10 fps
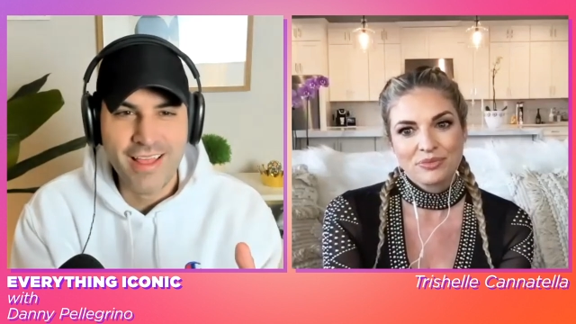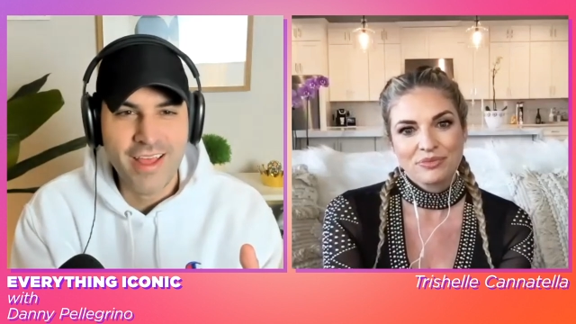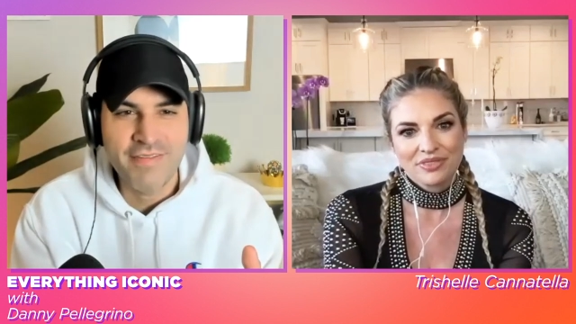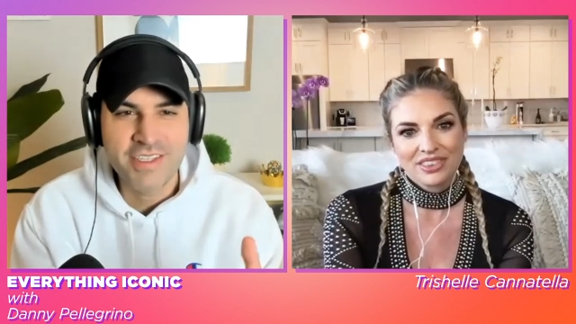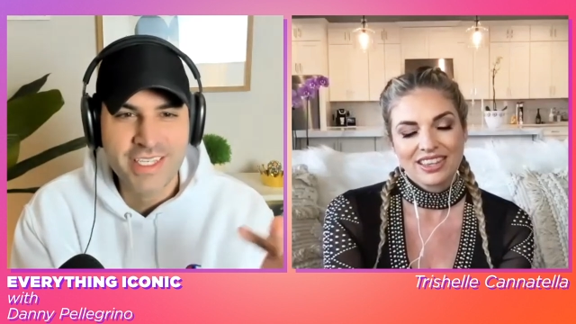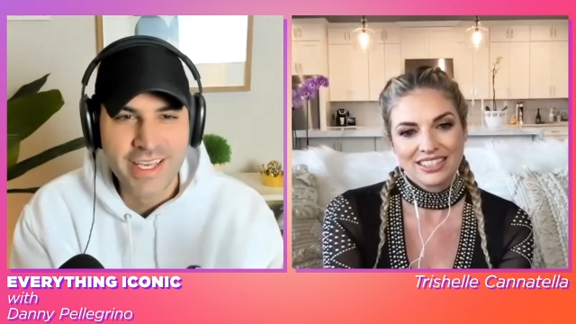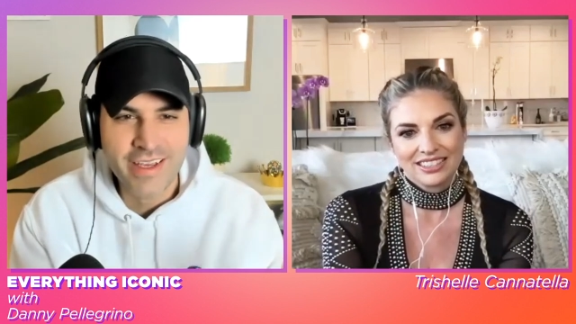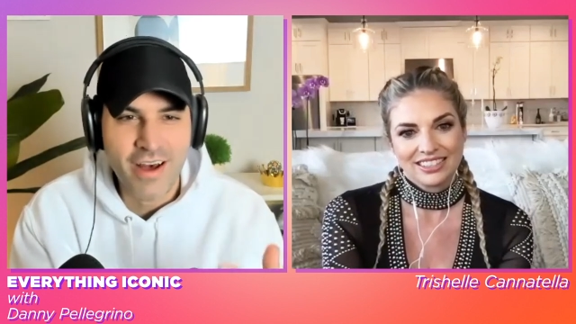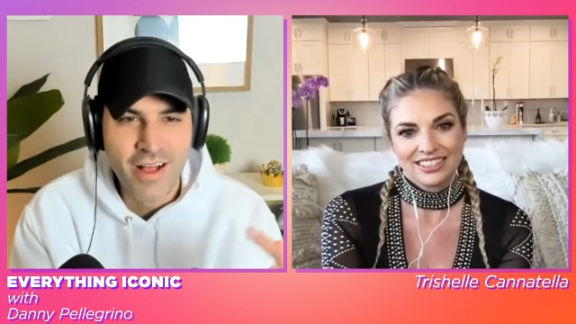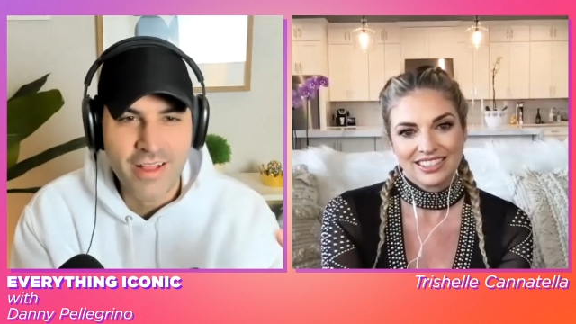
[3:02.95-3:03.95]
Speaker 1: I love
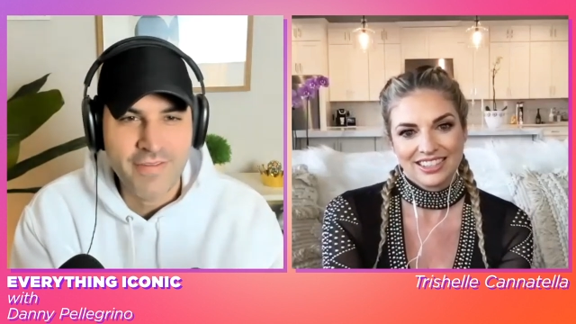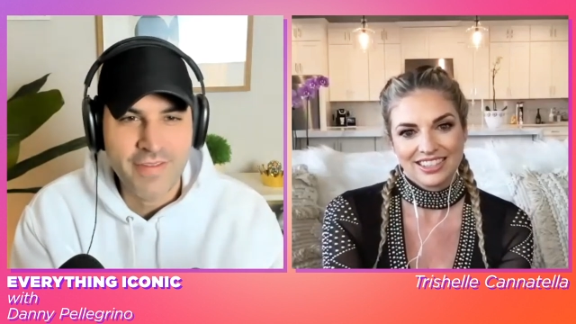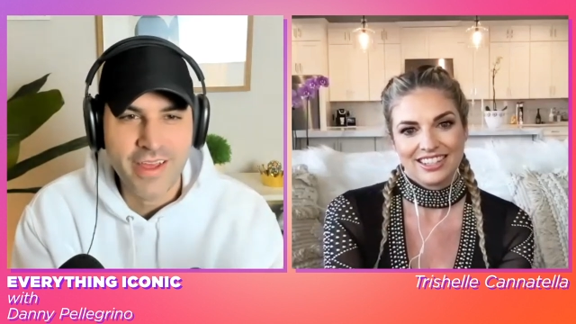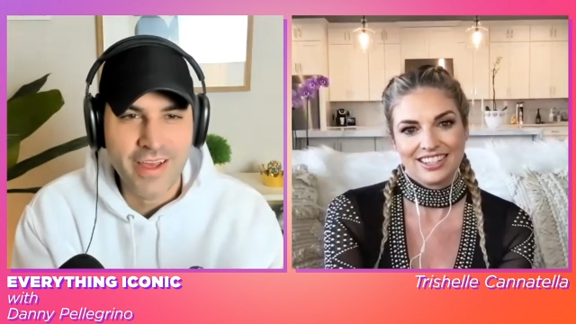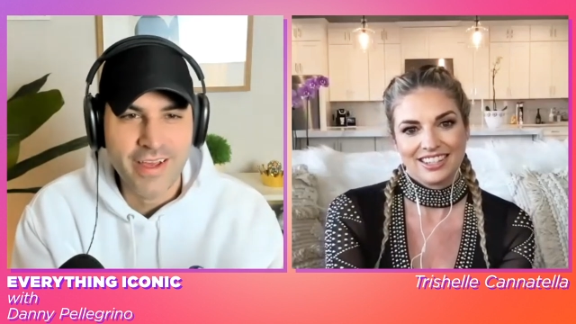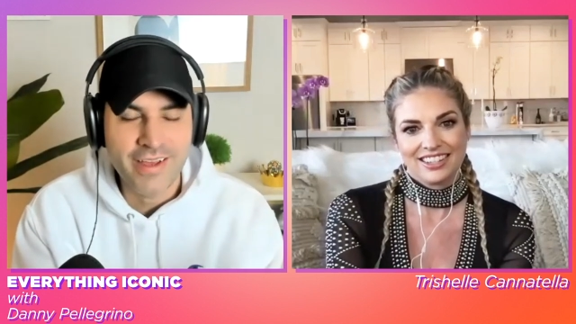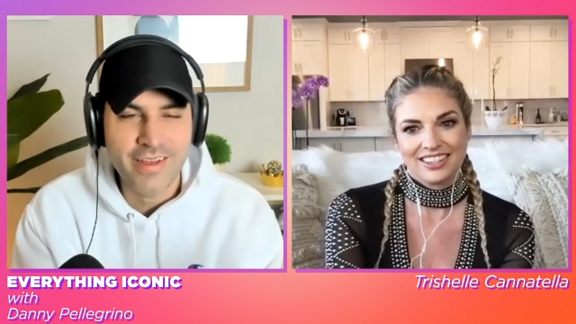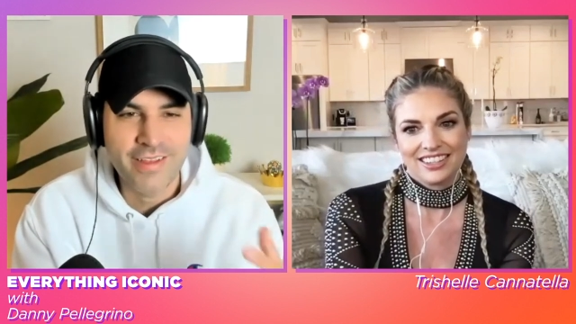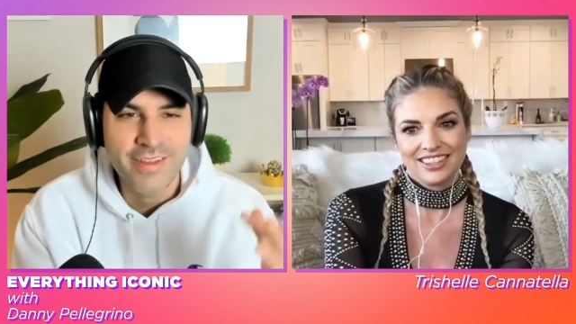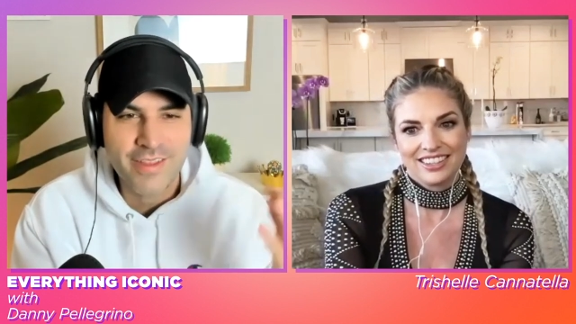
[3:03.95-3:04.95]
seeing all of
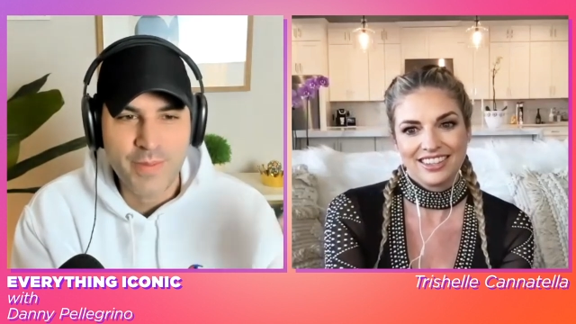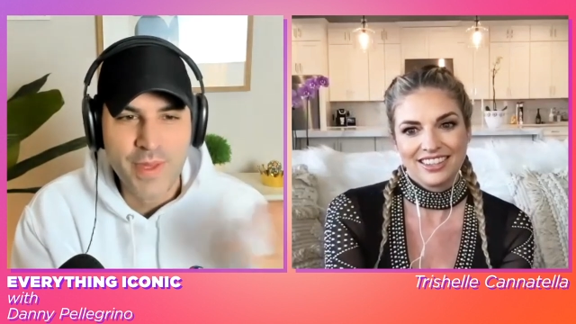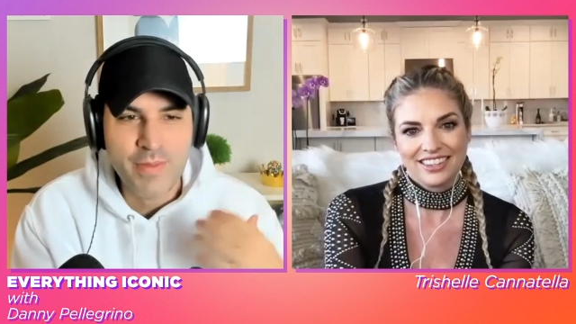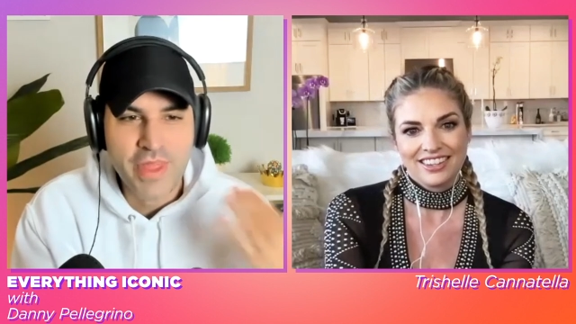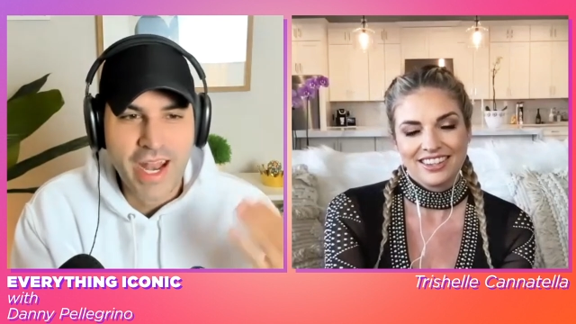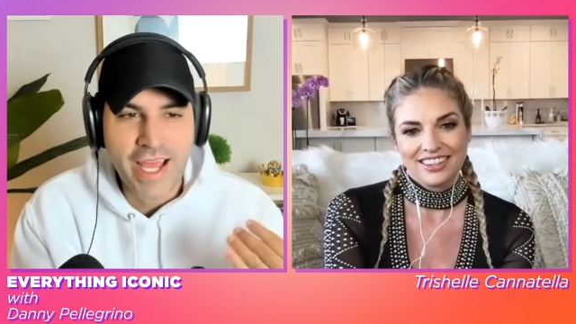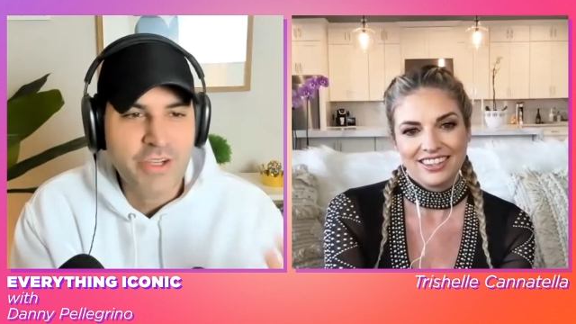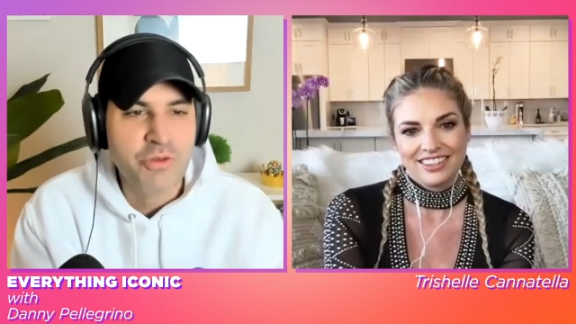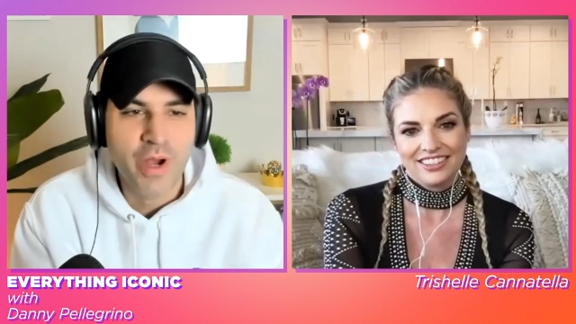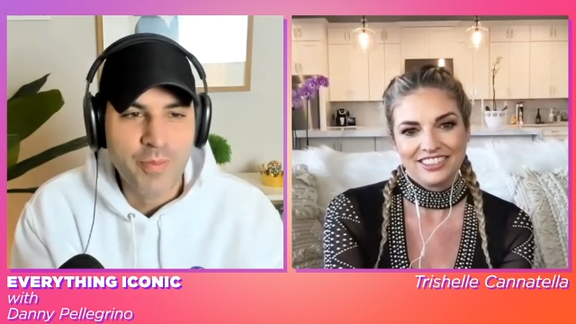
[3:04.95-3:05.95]
the the people that
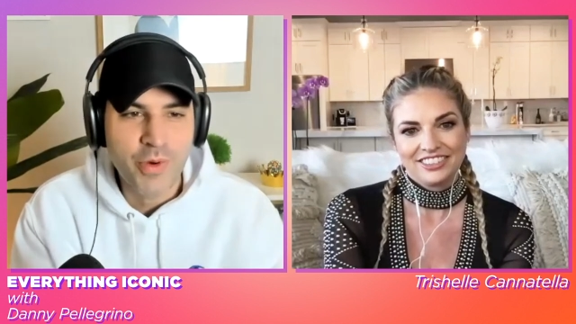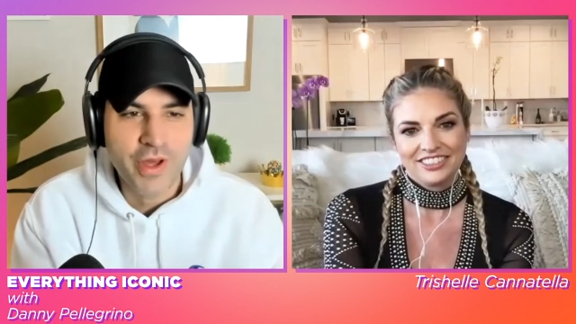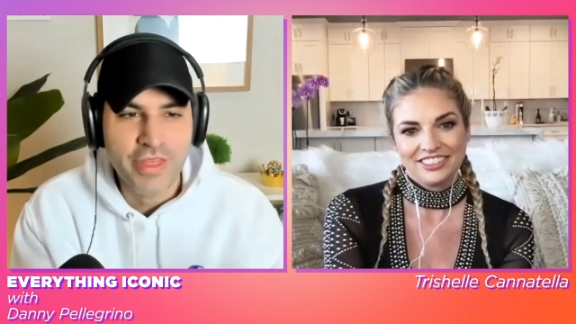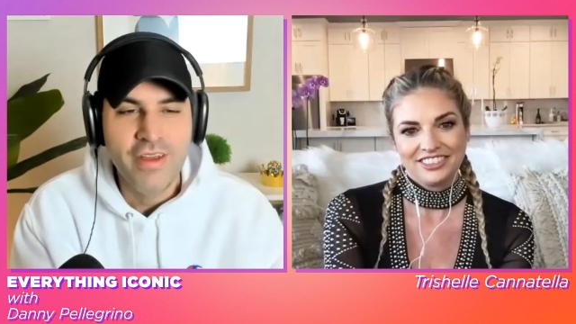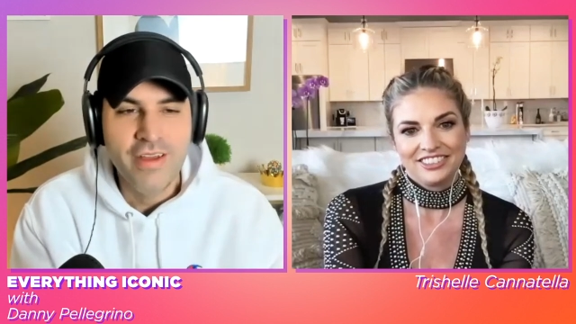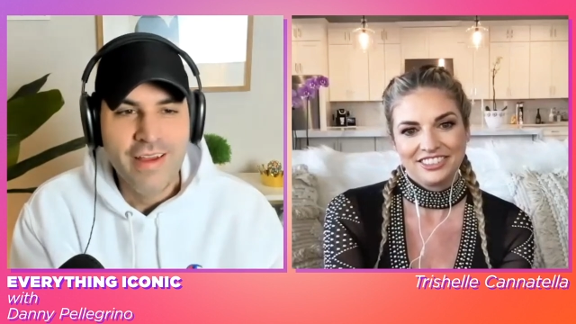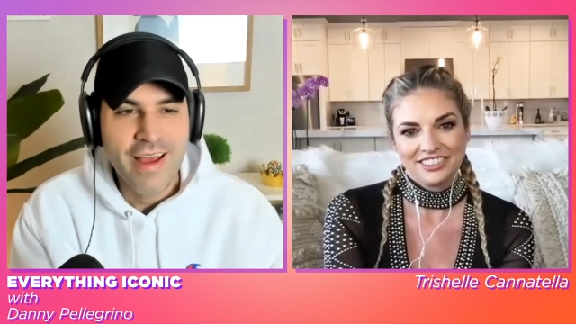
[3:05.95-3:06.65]
I grew up with